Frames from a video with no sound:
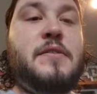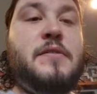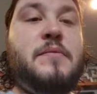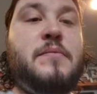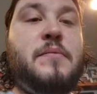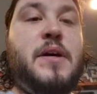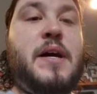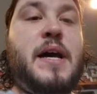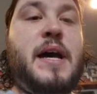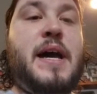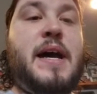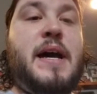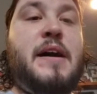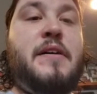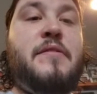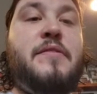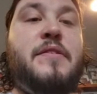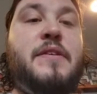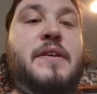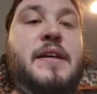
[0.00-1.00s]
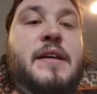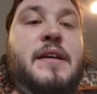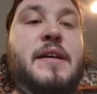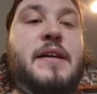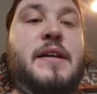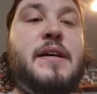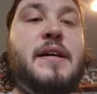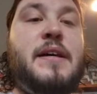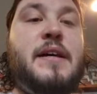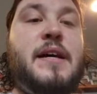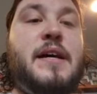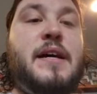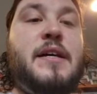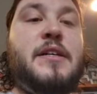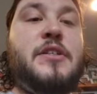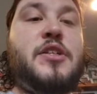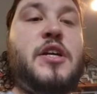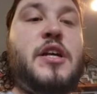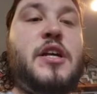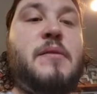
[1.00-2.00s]
will have a
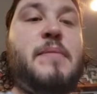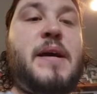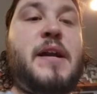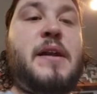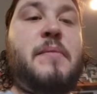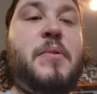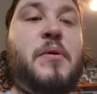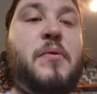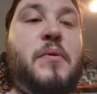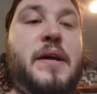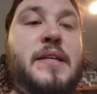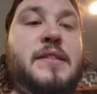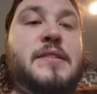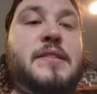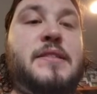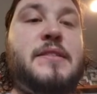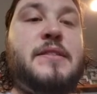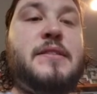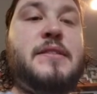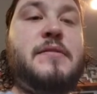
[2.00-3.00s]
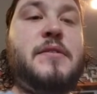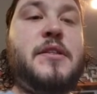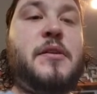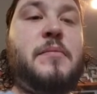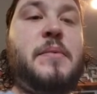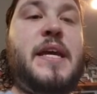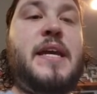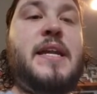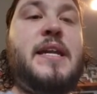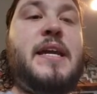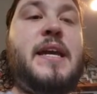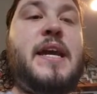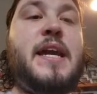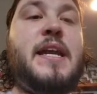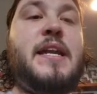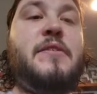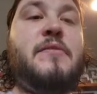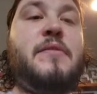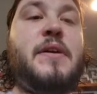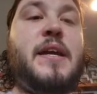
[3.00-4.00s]
certain amount of points. It'll be
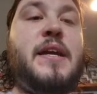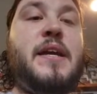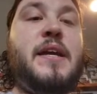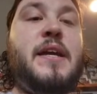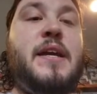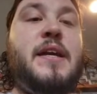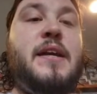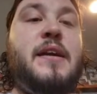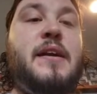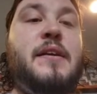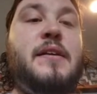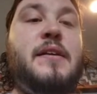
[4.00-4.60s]
indicated right here